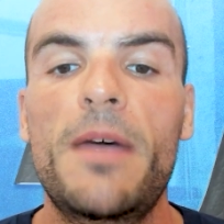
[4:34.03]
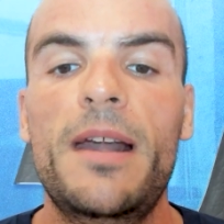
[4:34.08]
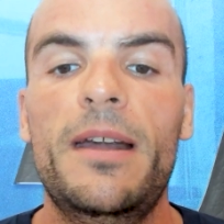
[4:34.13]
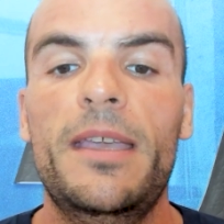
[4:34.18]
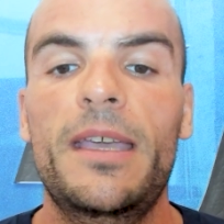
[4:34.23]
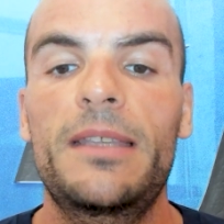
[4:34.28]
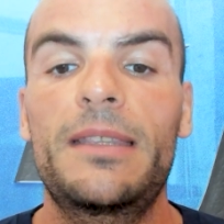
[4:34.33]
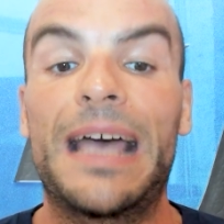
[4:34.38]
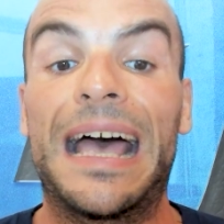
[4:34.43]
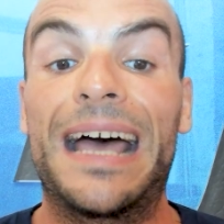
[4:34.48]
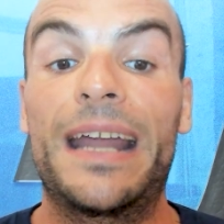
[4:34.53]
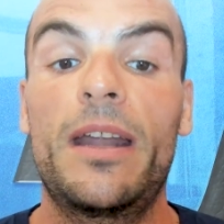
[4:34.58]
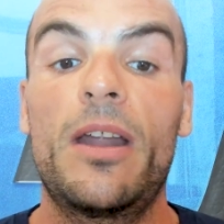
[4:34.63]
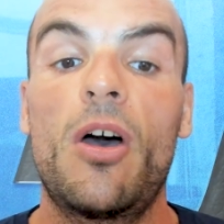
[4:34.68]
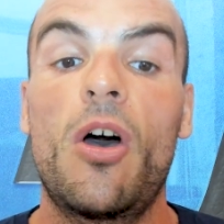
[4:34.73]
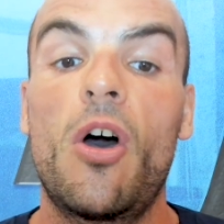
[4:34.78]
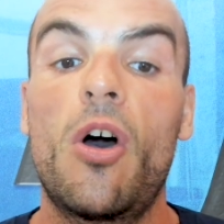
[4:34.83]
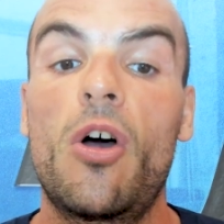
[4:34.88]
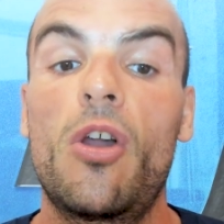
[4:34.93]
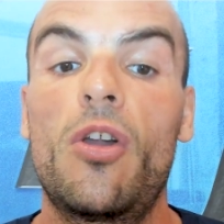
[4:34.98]
market, and
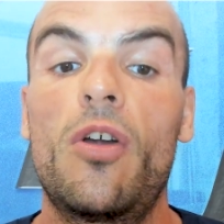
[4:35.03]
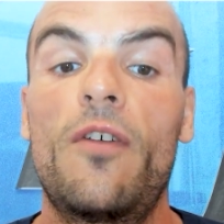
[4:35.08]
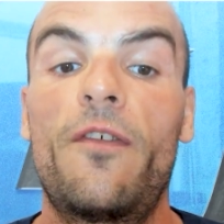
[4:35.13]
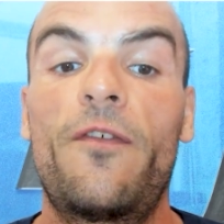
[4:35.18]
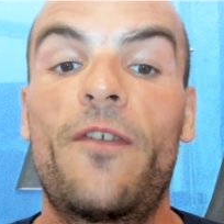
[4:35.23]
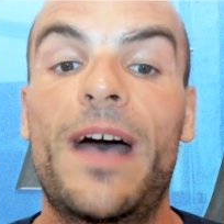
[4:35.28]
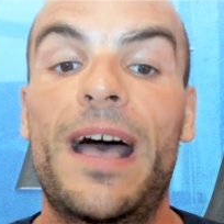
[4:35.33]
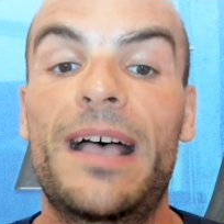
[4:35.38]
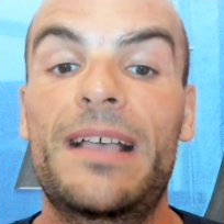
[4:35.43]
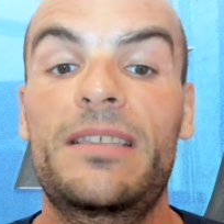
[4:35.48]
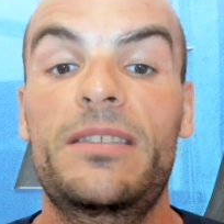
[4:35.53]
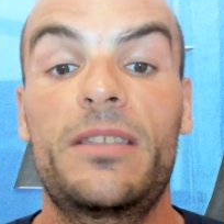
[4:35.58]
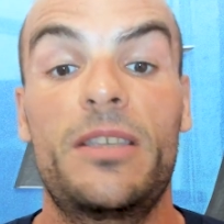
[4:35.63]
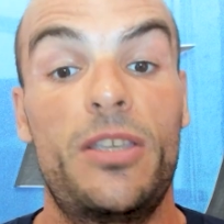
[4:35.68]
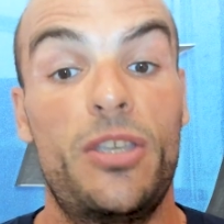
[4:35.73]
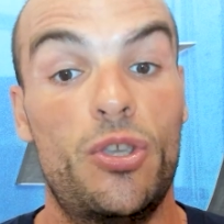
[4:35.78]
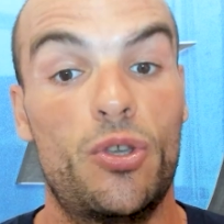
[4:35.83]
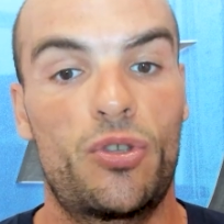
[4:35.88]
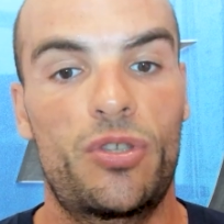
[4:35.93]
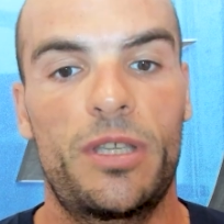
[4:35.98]
all of us
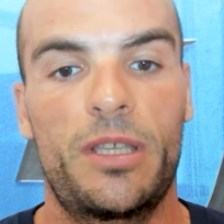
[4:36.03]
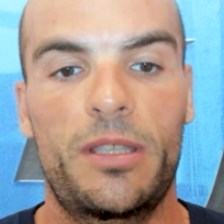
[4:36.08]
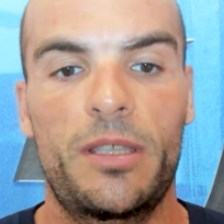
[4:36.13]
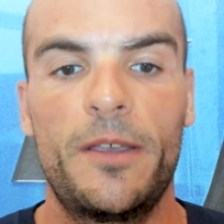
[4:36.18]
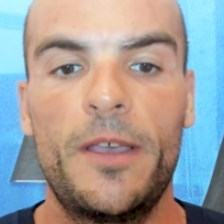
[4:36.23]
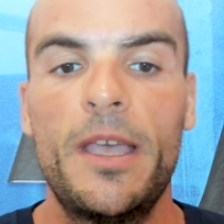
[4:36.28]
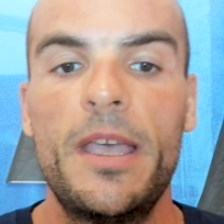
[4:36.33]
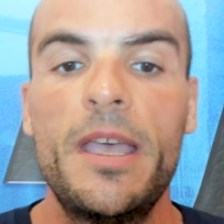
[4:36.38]
use it.